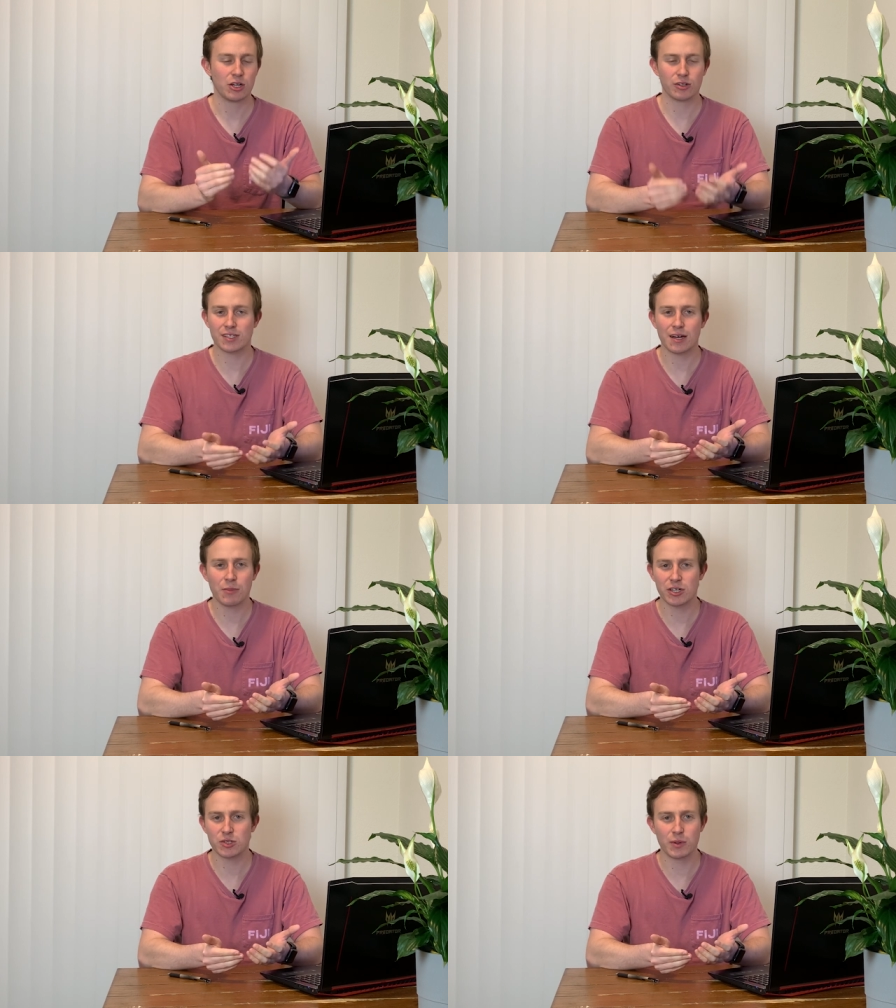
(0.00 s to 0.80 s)
you know, the stock
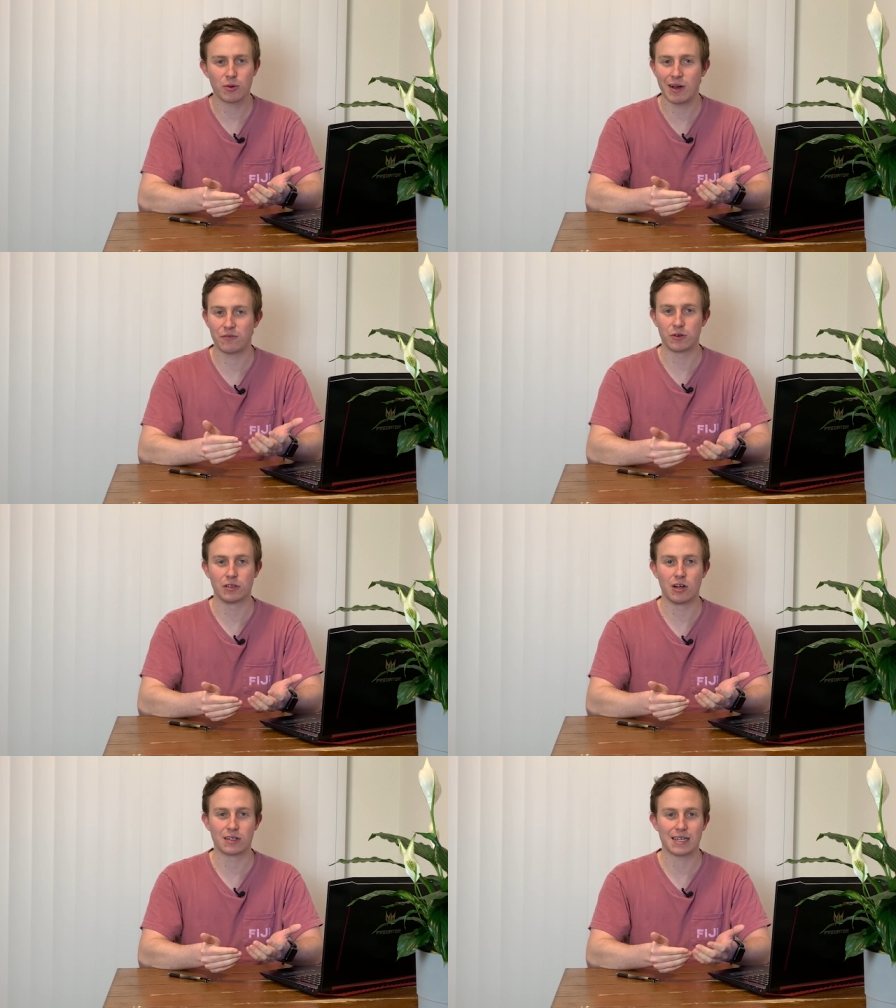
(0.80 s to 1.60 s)
market's been around for a
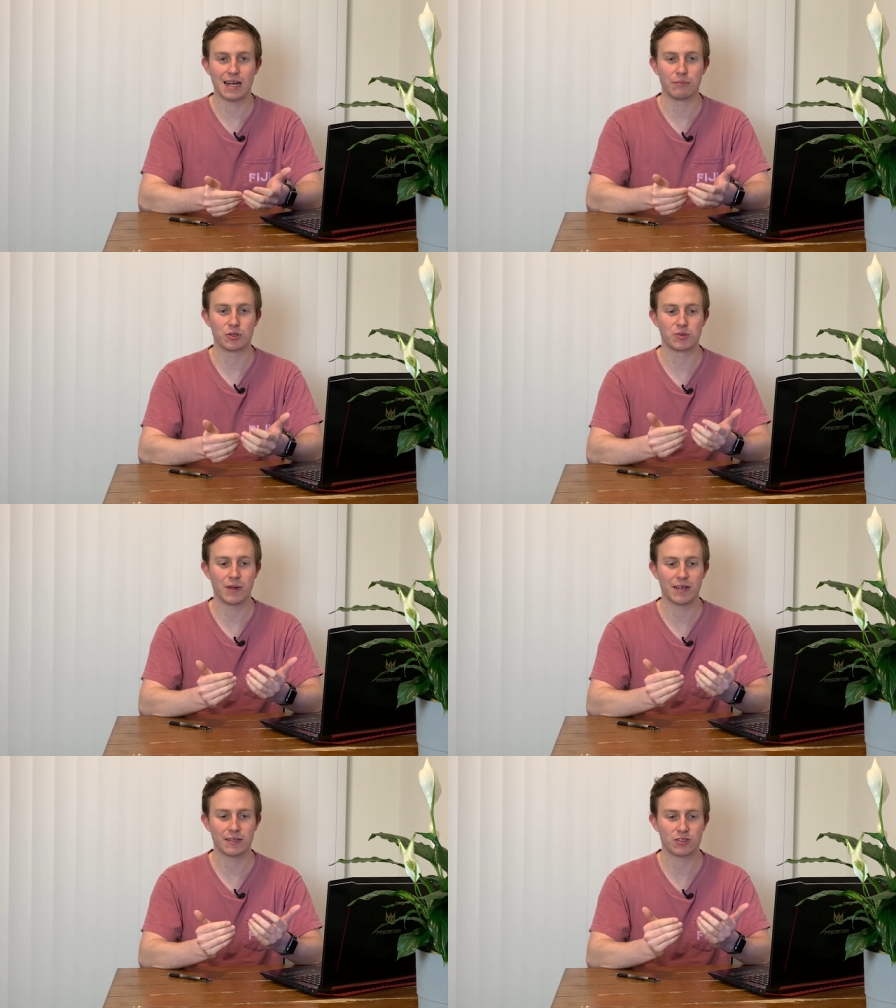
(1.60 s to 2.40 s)
long time. There's
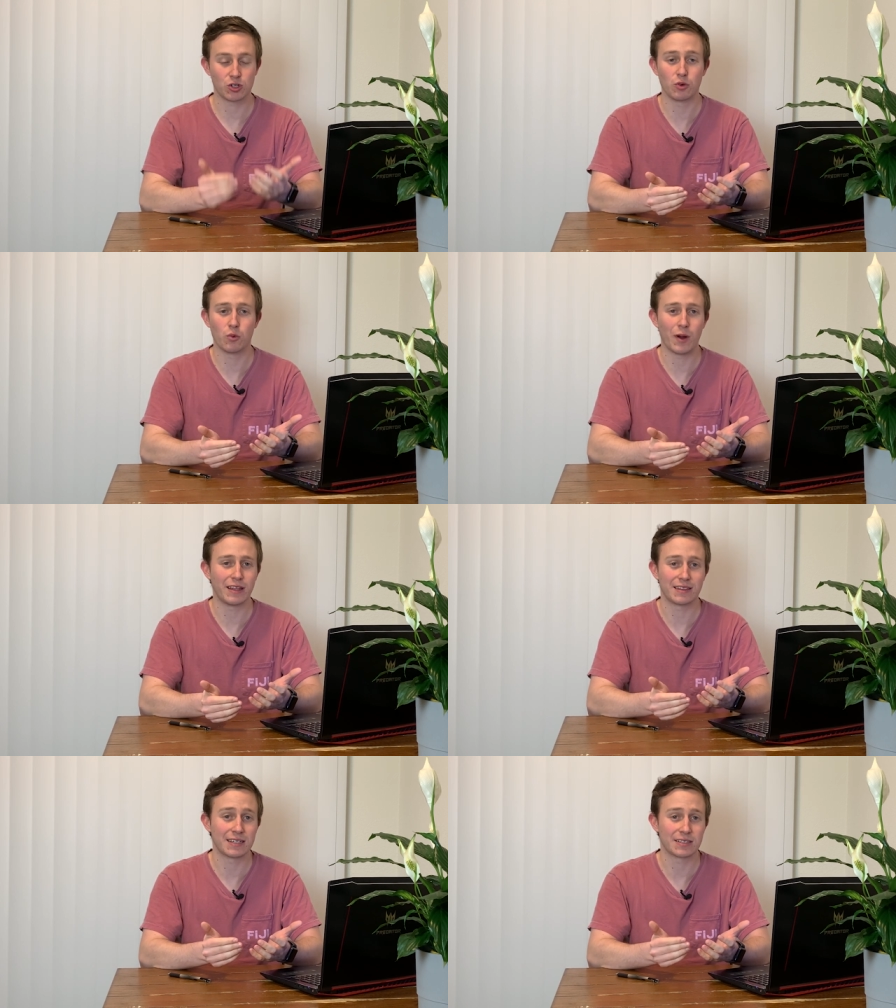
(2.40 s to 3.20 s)
a certain way
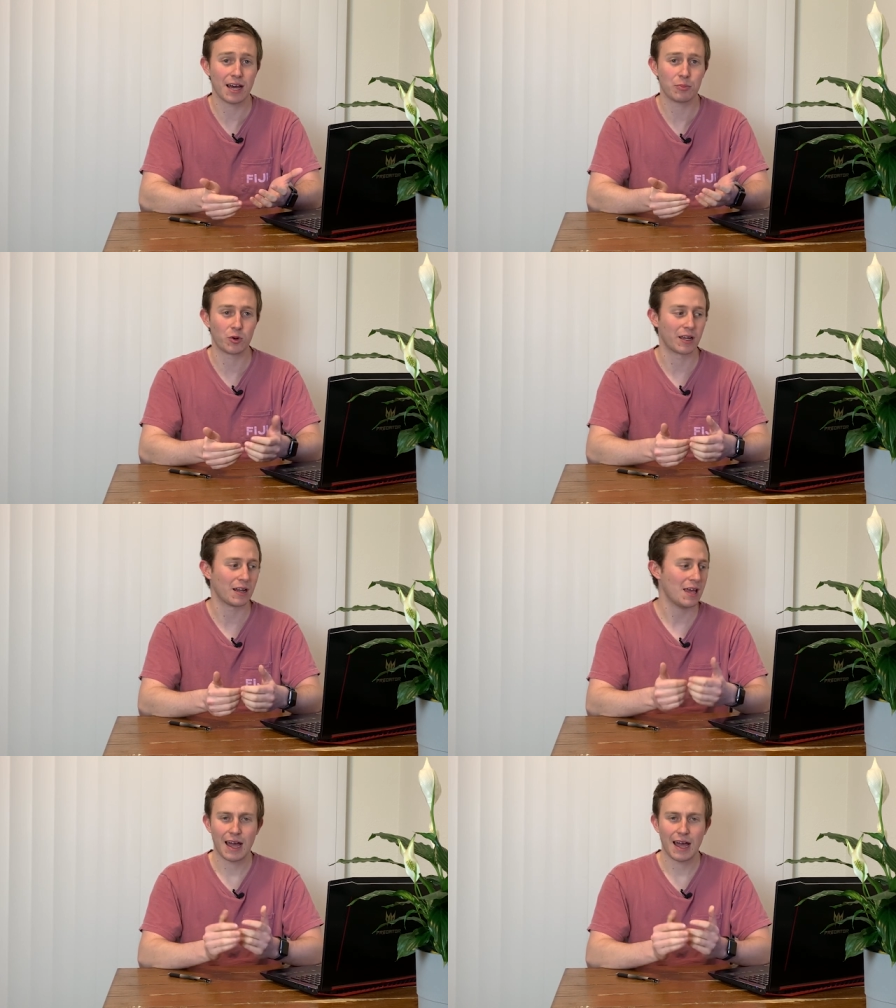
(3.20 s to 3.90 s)
that things operate.